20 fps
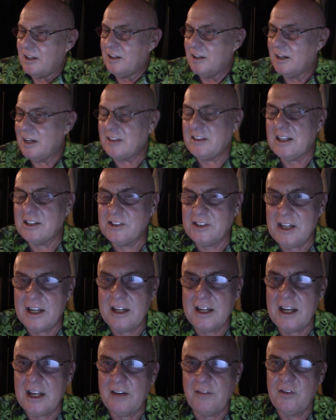Let that
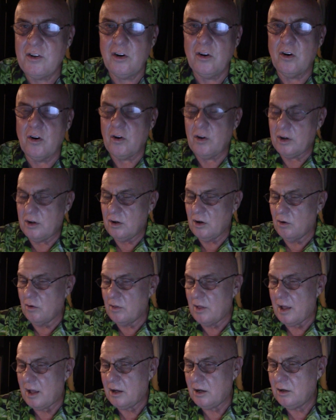sink in. If you don't already know
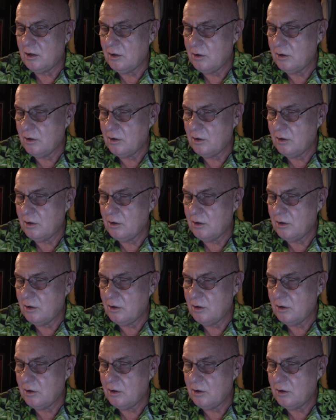that,